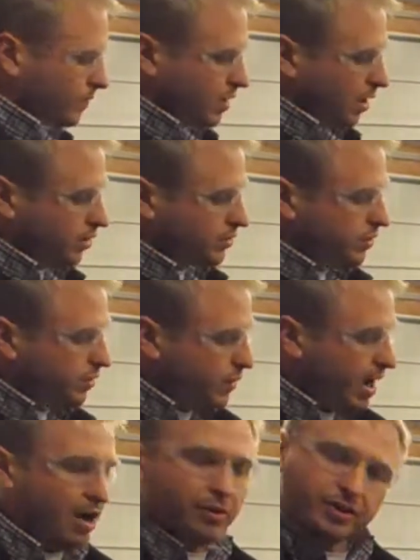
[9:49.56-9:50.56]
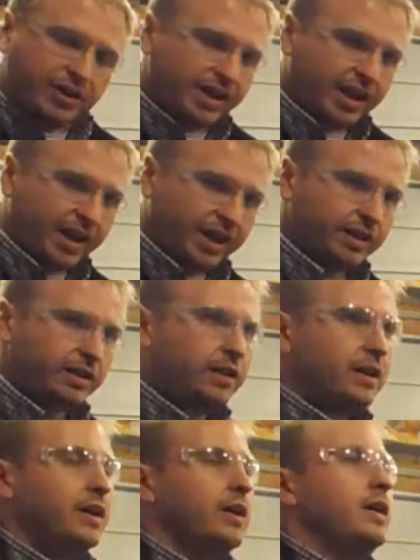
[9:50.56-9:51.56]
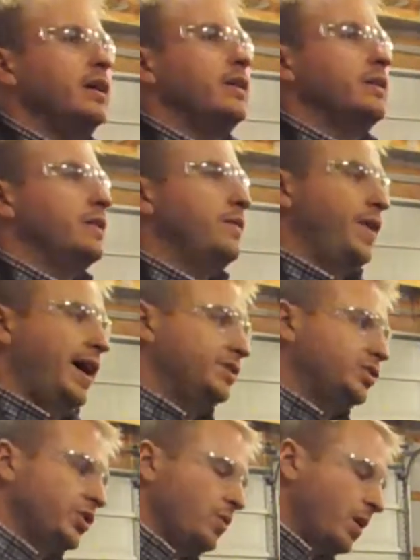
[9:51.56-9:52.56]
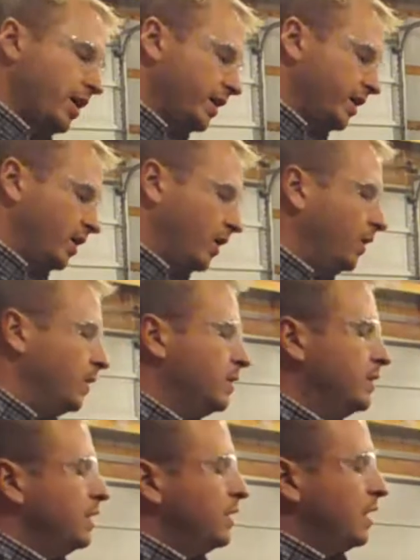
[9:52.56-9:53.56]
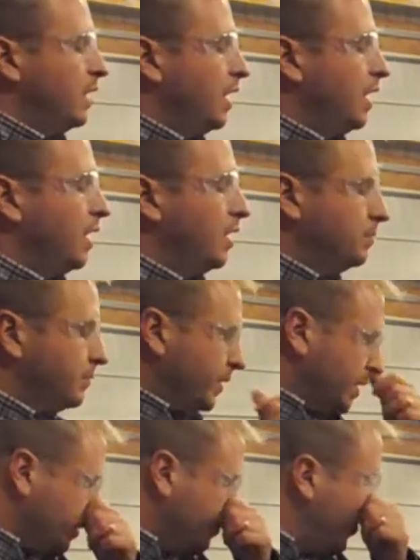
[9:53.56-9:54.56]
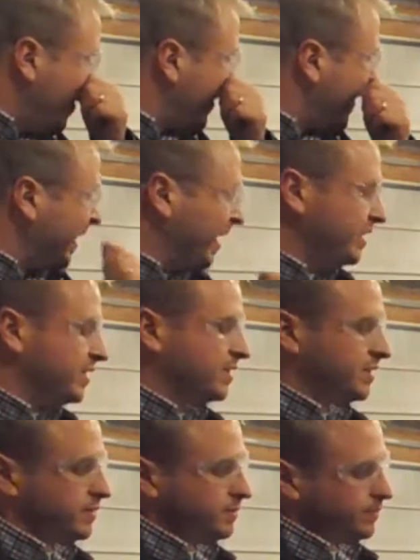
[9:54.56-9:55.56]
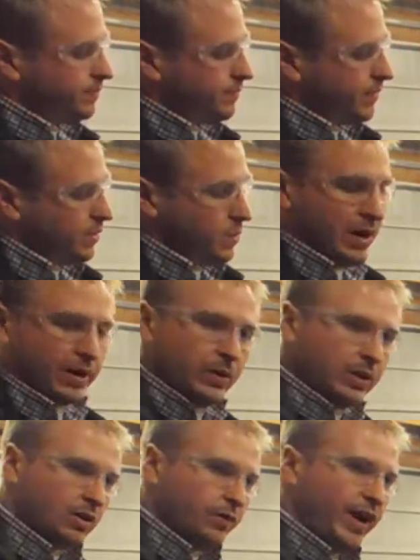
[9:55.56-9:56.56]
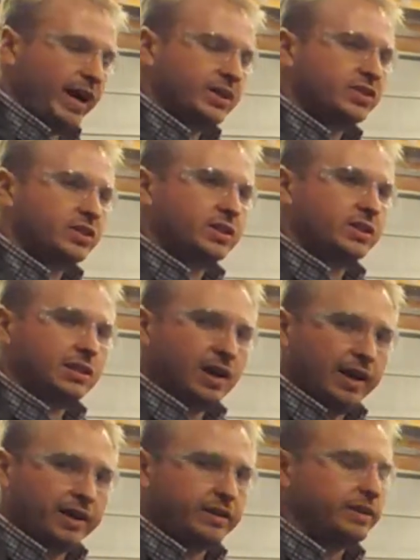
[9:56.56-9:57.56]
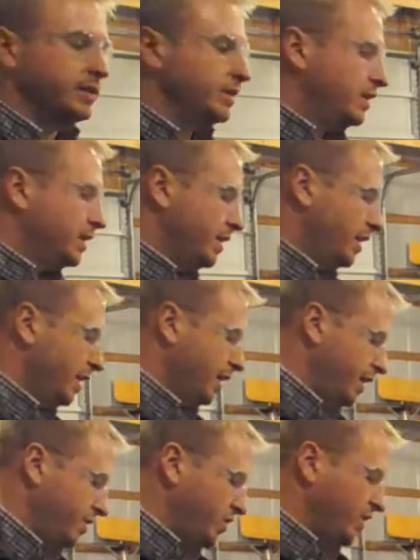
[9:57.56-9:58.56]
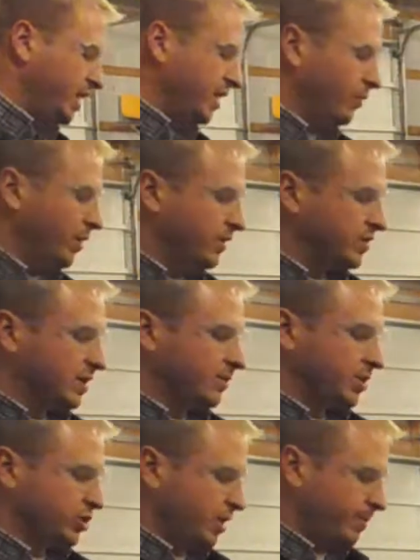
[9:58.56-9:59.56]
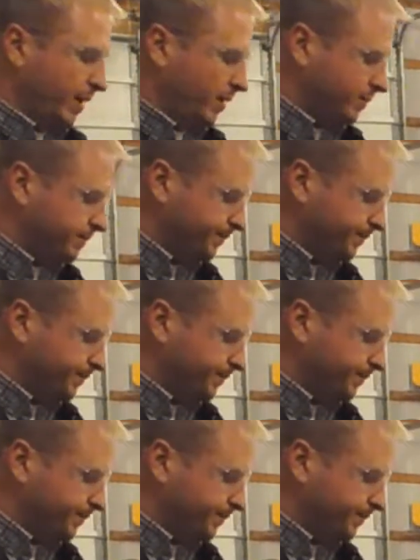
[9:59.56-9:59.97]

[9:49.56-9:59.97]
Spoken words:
Also, the rounder you get it, the faster you want to go. The smoother it cuts, you want to go a little faster, lighter, and you can get rid of some of the chip out.